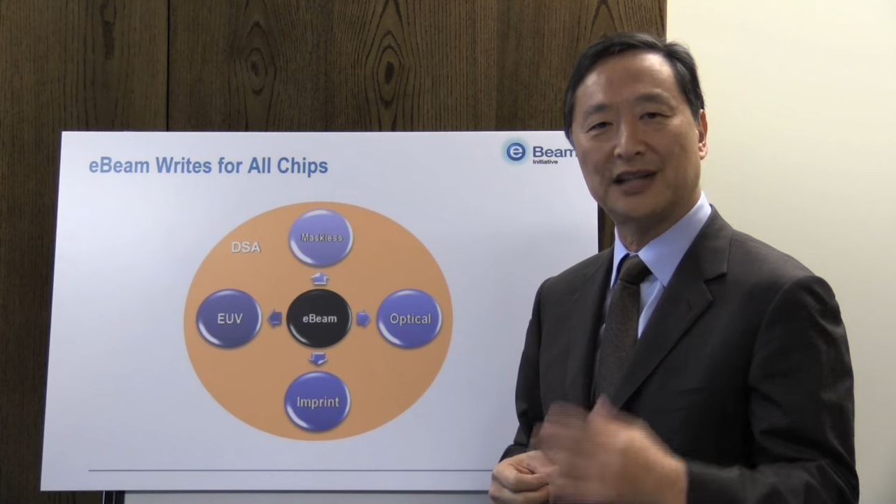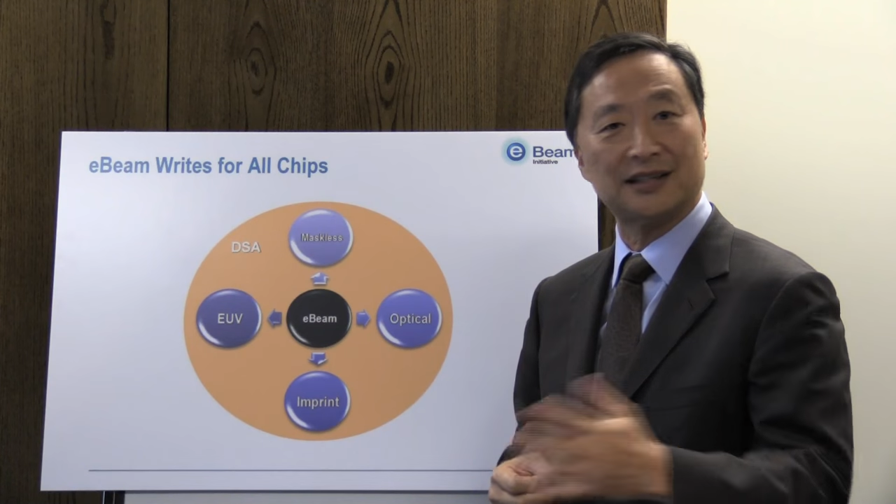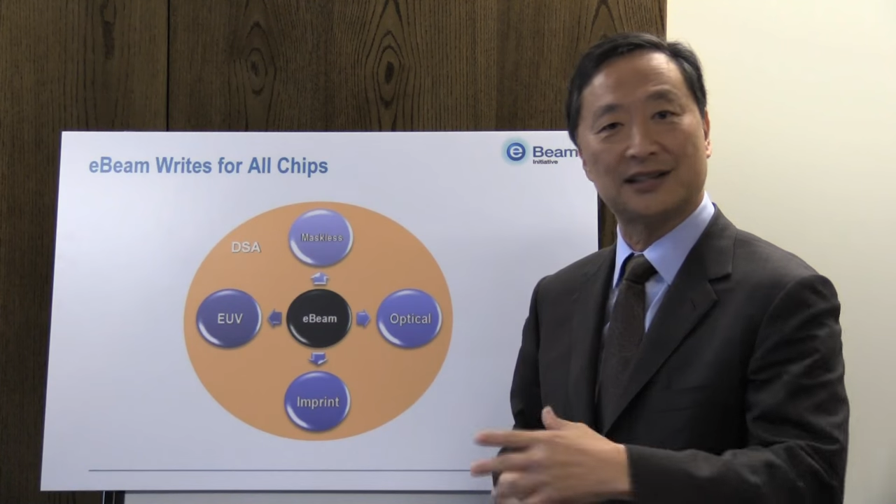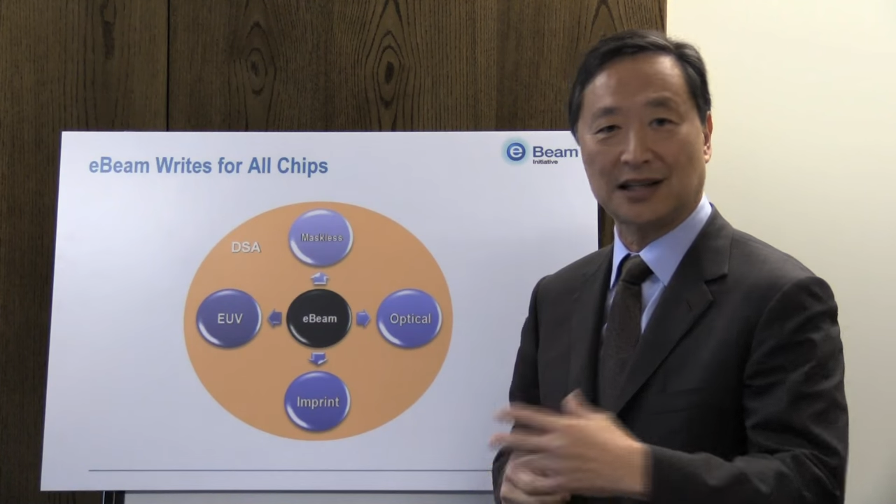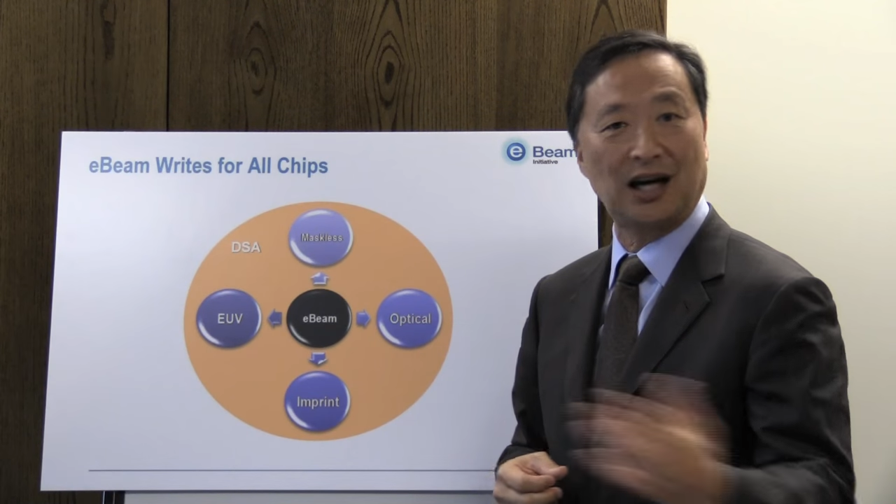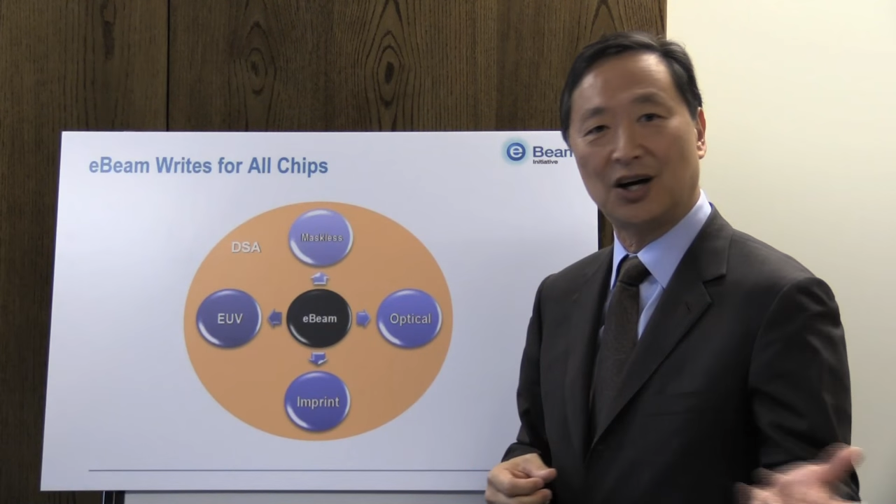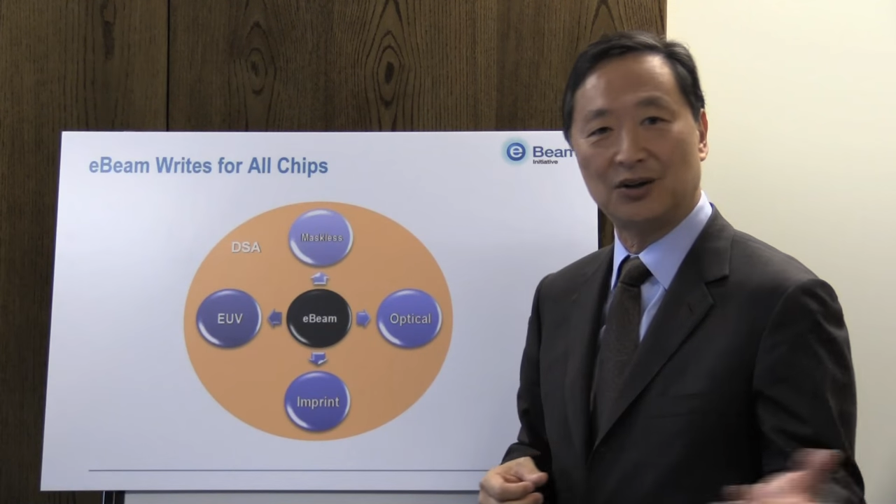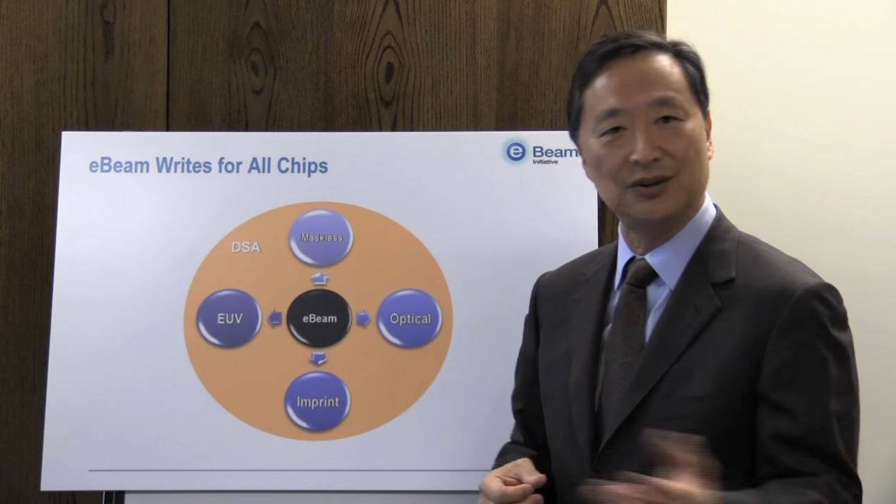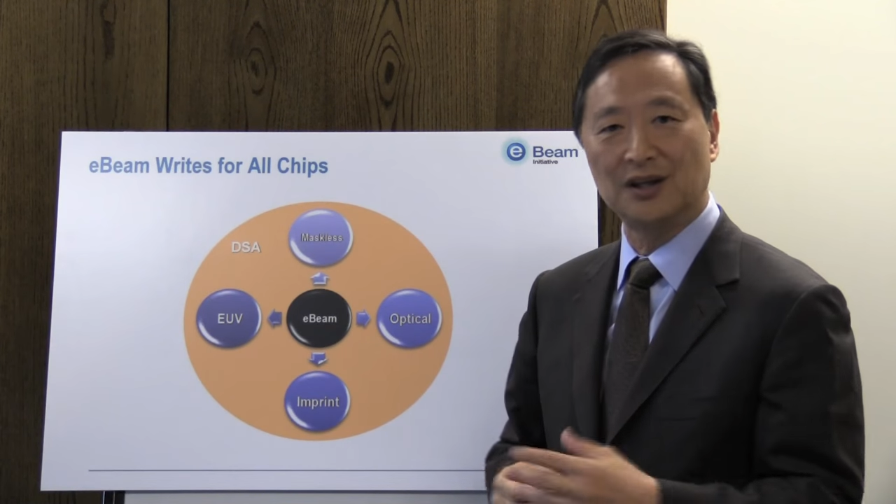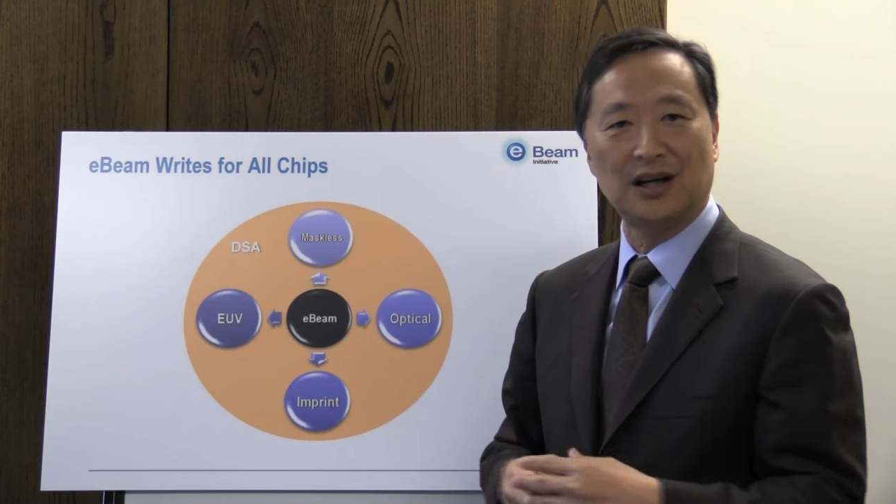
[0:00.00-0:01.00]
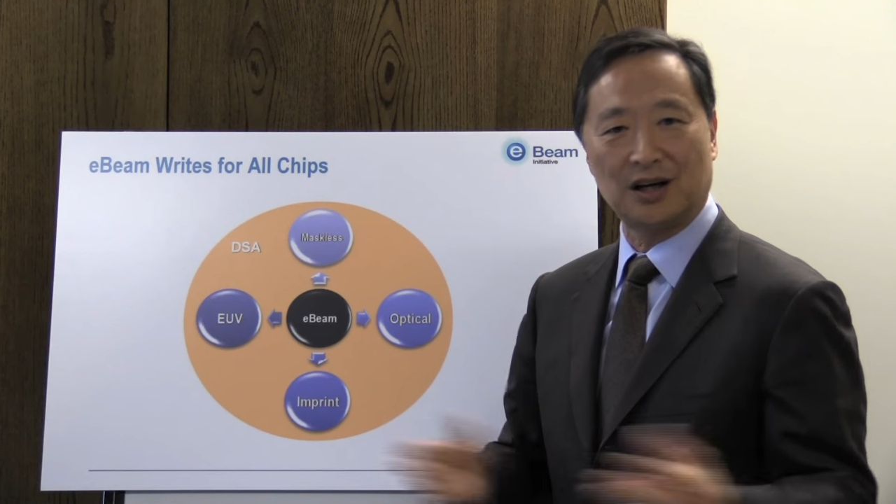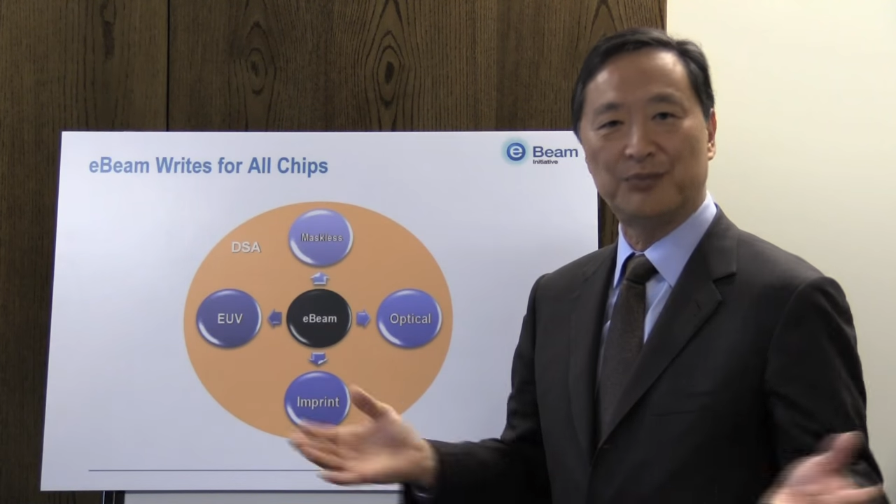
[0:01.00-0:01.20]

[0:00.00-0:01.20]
That's how uh,